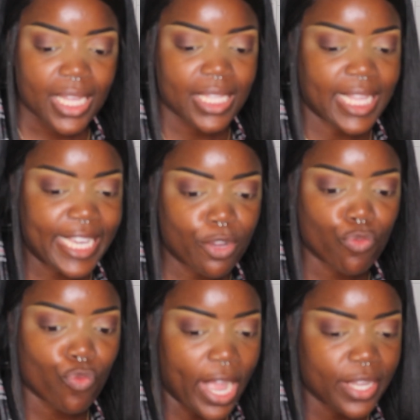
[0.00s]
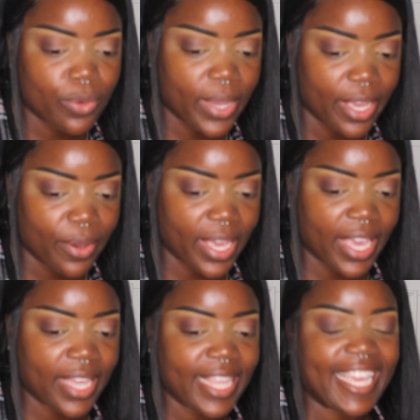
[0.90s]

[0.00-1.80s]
like right away, okay? Like